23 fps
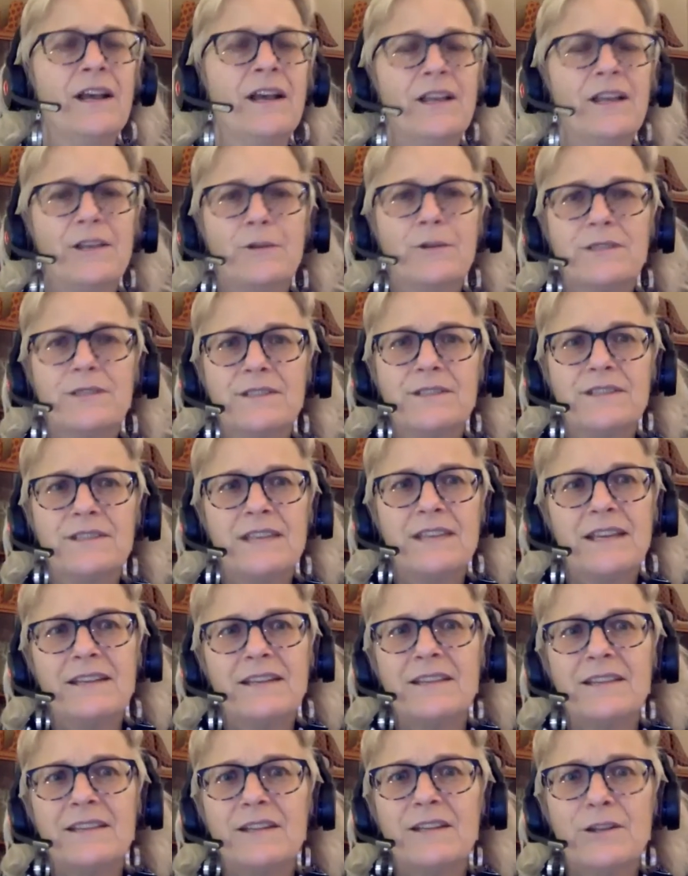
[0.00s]
You'd see it
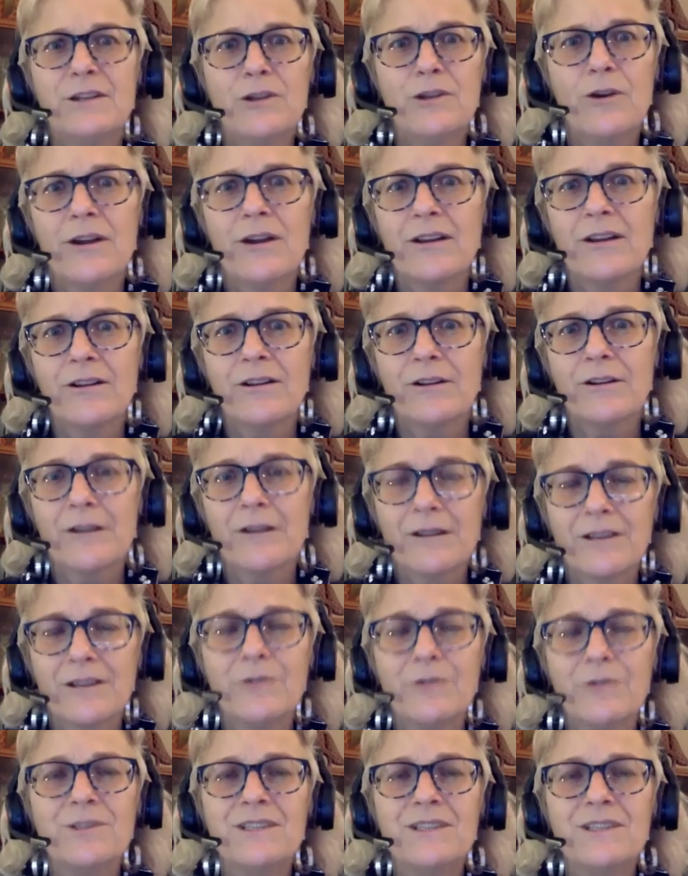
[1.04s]
in the New Yorker.
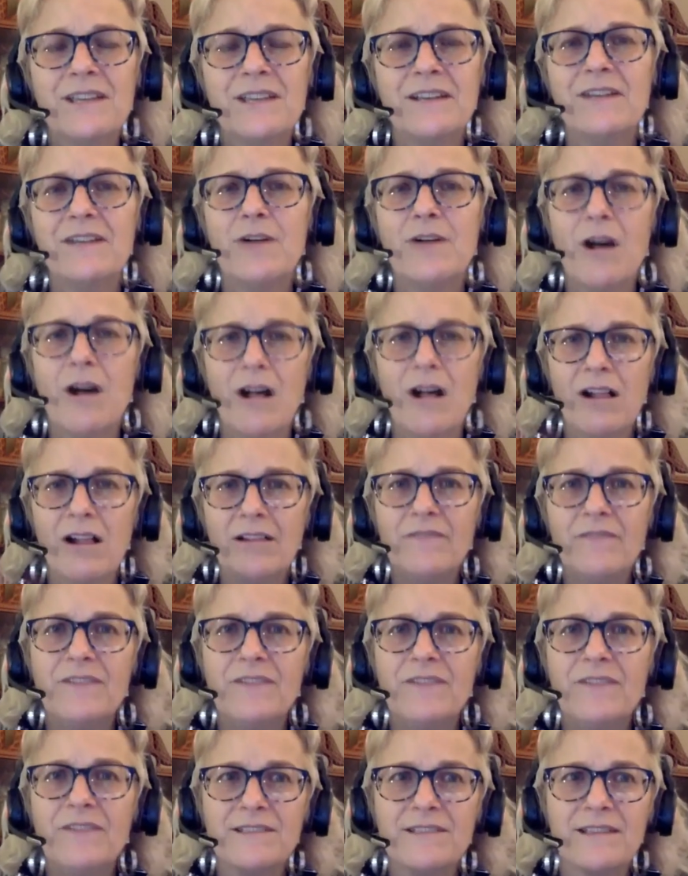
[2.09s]
You'd see it in all of
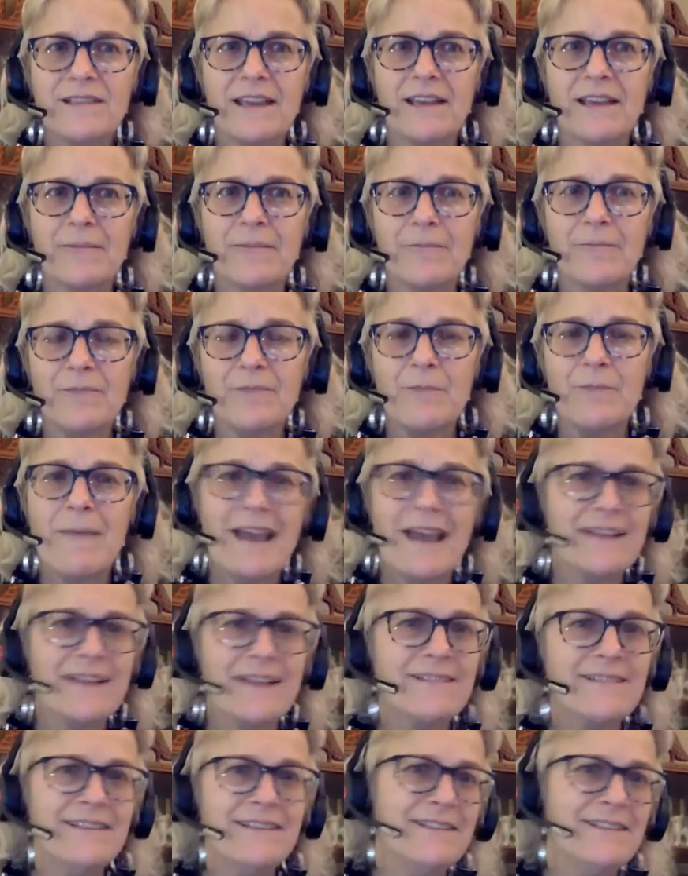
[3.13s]
these like the
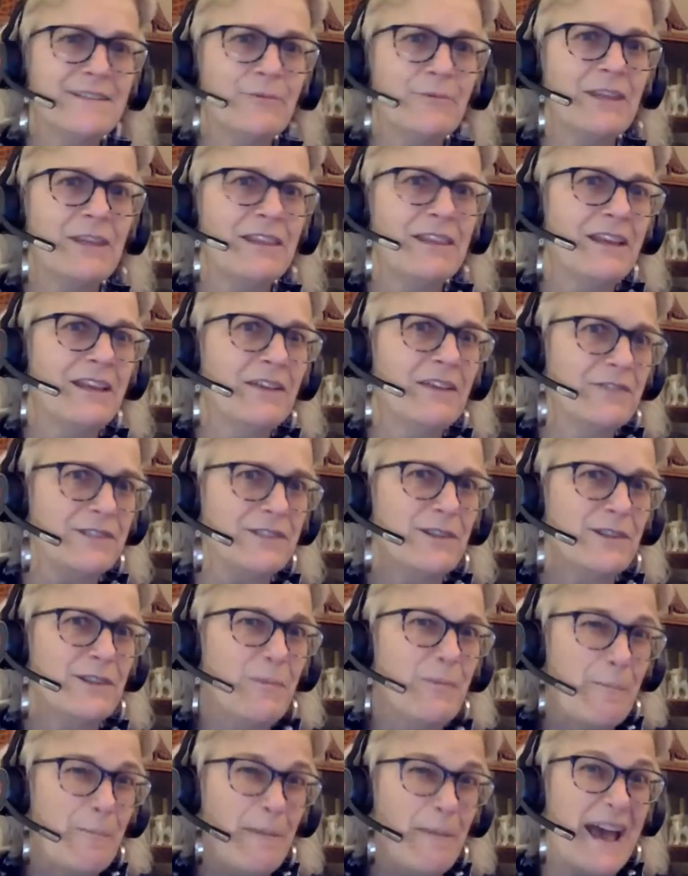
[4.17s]
magazines that we think of as the
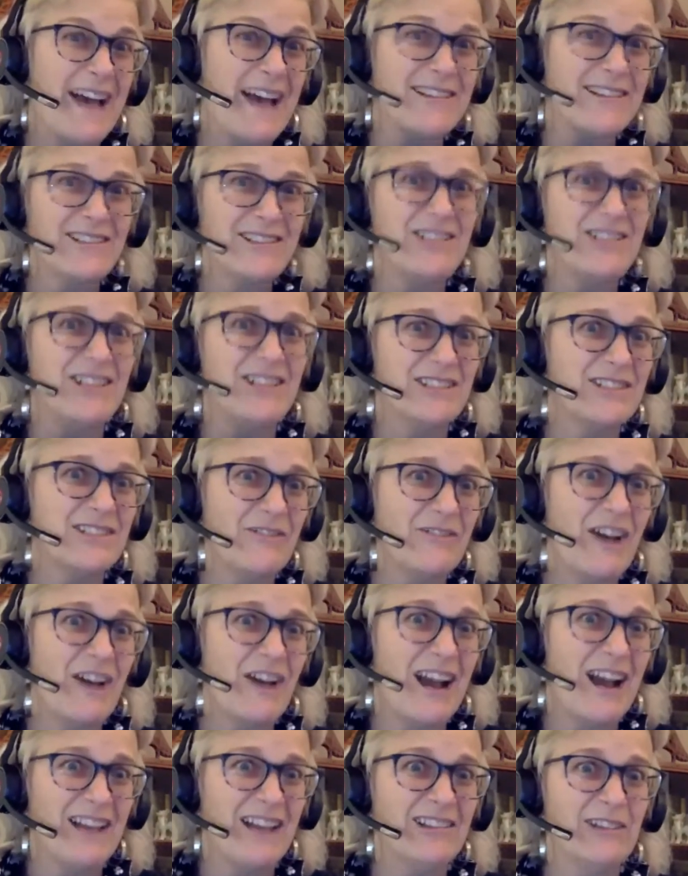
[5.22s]
bastions of
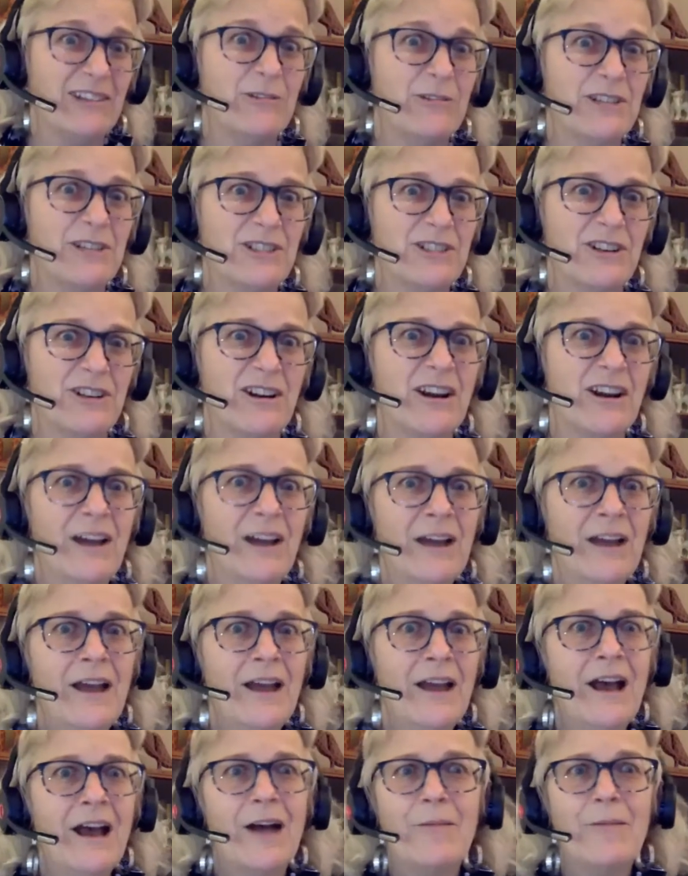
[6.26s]
high literature,
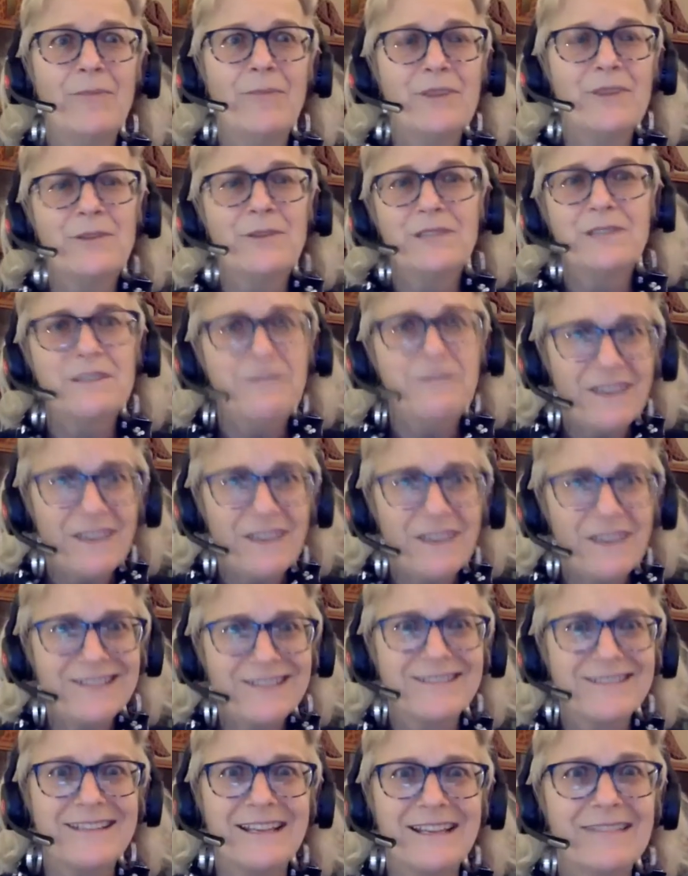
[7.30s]
um, you'd see
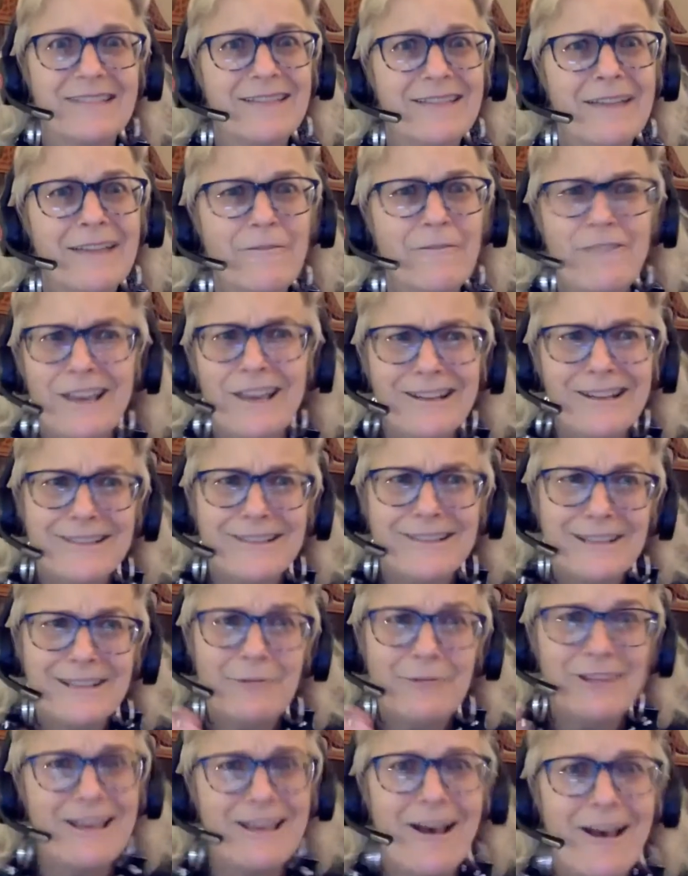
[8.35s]
fantasy, like fantasy
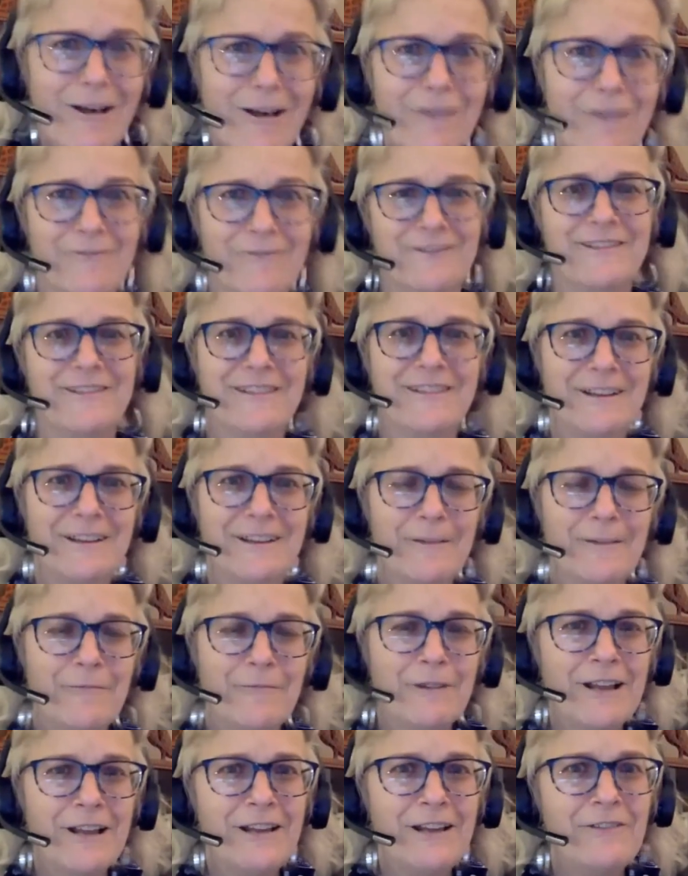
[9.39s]
with the elves.
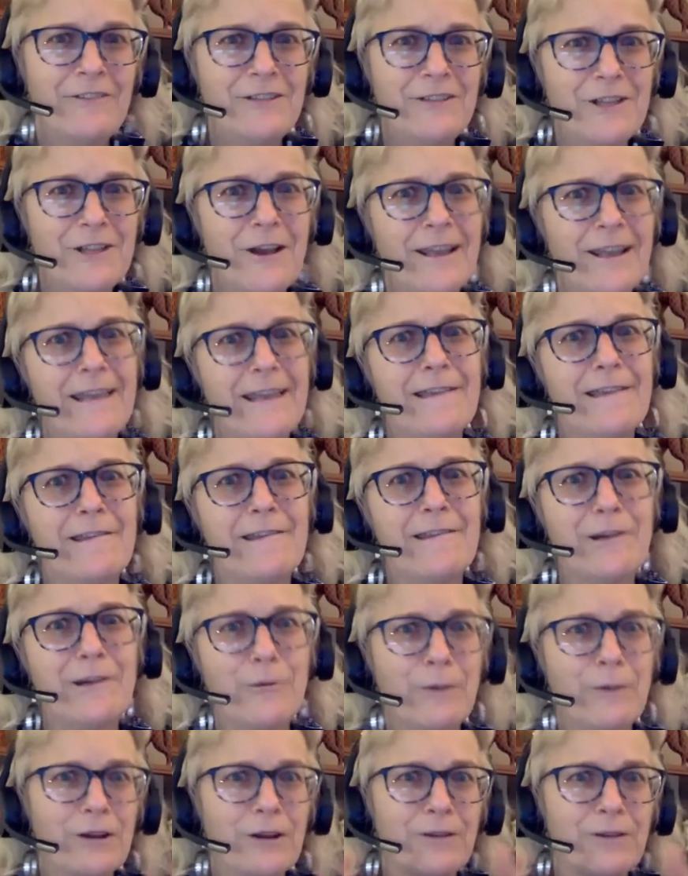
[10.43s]
We're not even talking, you know,
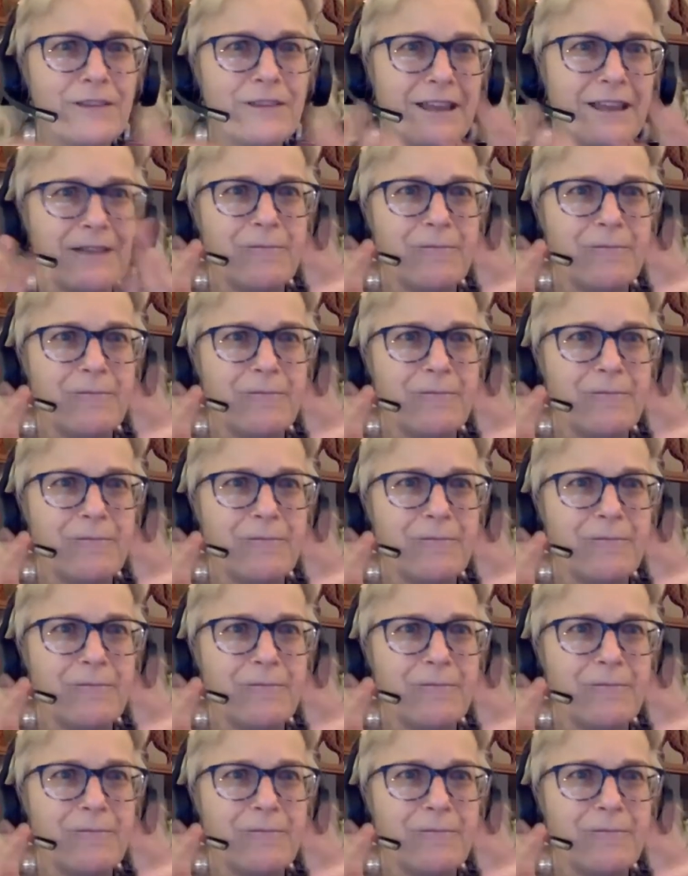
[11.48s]
weird like